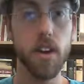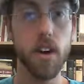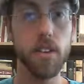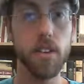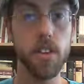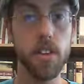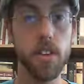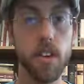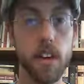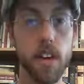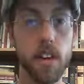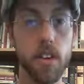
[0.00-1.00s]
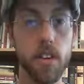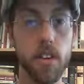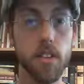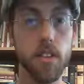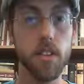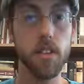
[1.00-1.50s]
on the 2nd
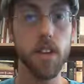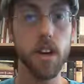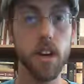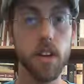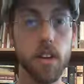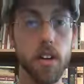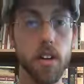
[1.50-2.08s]
string